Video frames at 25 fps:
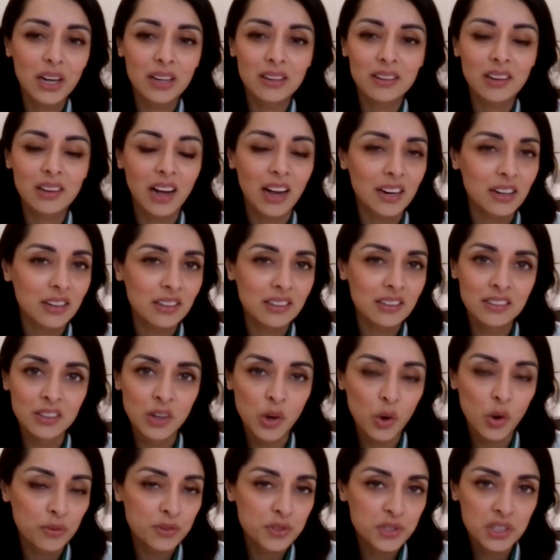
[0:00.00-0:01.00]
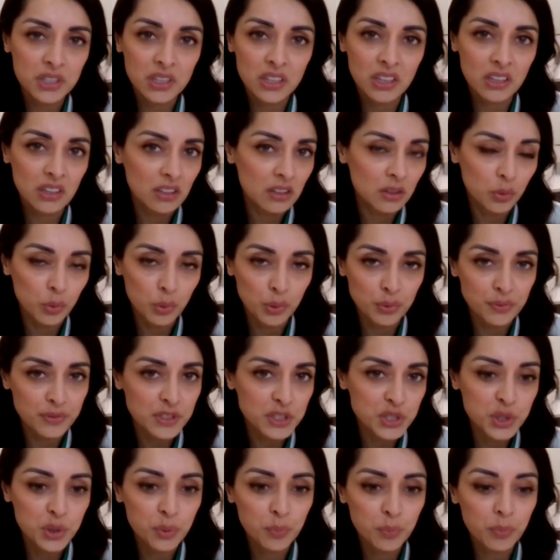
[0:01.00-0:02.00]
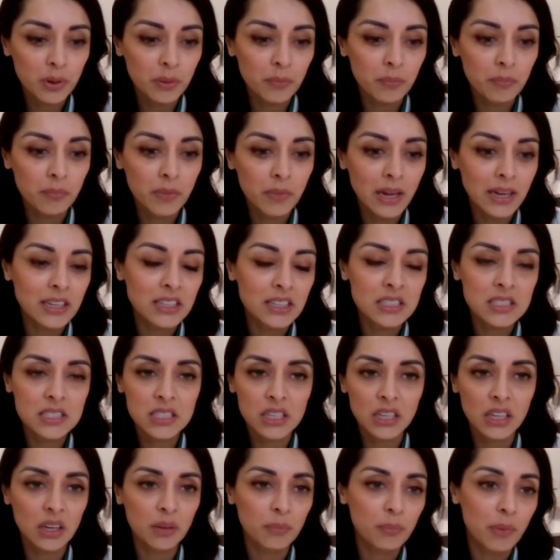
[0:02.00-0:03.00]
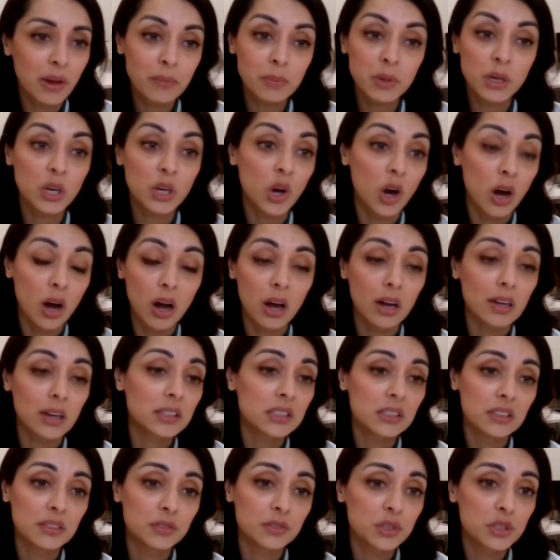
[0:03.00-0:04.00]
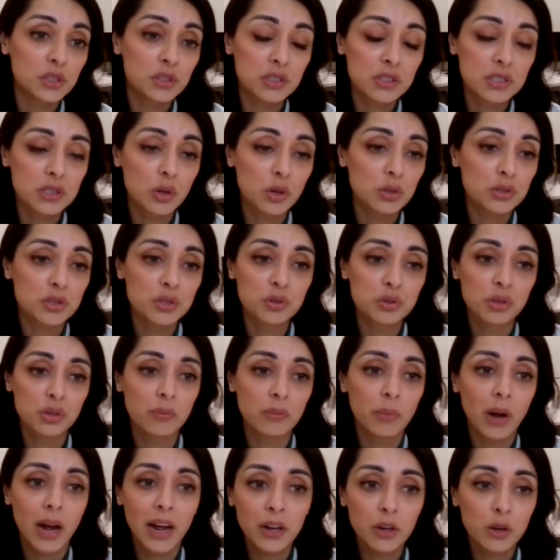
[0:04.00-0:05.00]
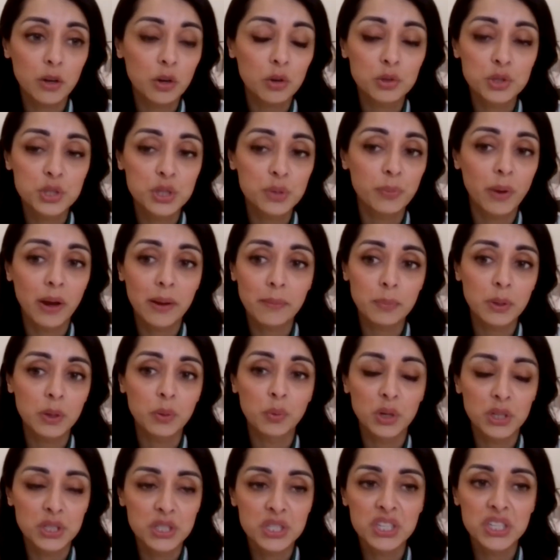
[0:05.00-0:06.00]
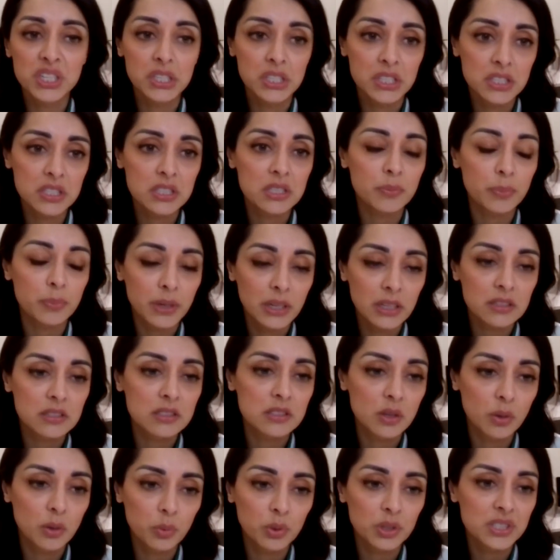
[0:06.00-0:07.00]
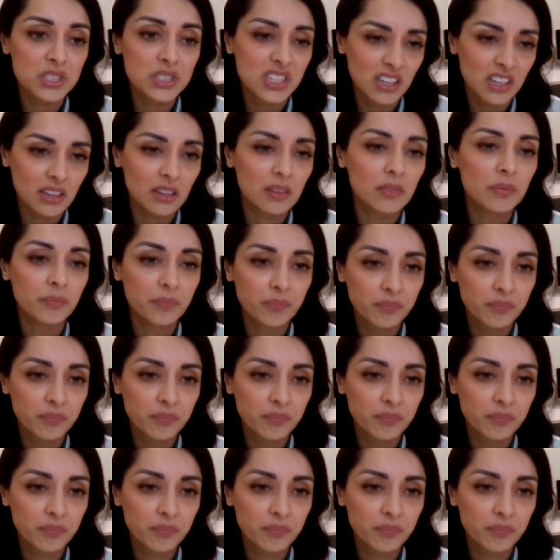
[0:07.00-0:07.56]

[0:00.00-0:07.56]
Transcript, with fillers: I didn't know if she needed a revision, but Megan's thinking maybe not. If she just goes through the myo, she might be where she needs to be. So we'll see.